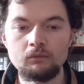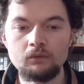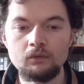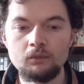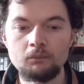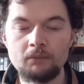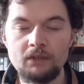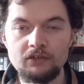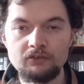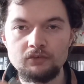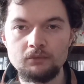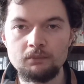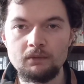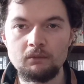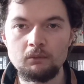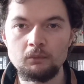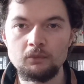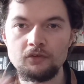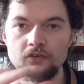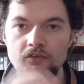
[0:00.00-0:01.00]
your battery
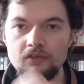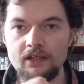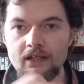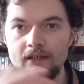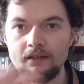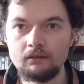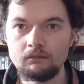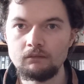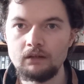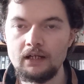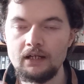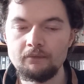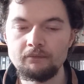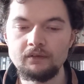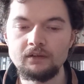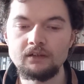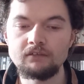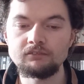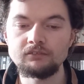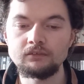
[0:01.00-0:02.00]
power will stay at
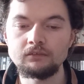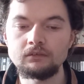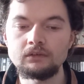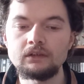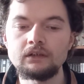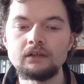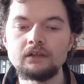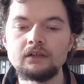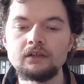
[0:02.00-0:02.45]
the level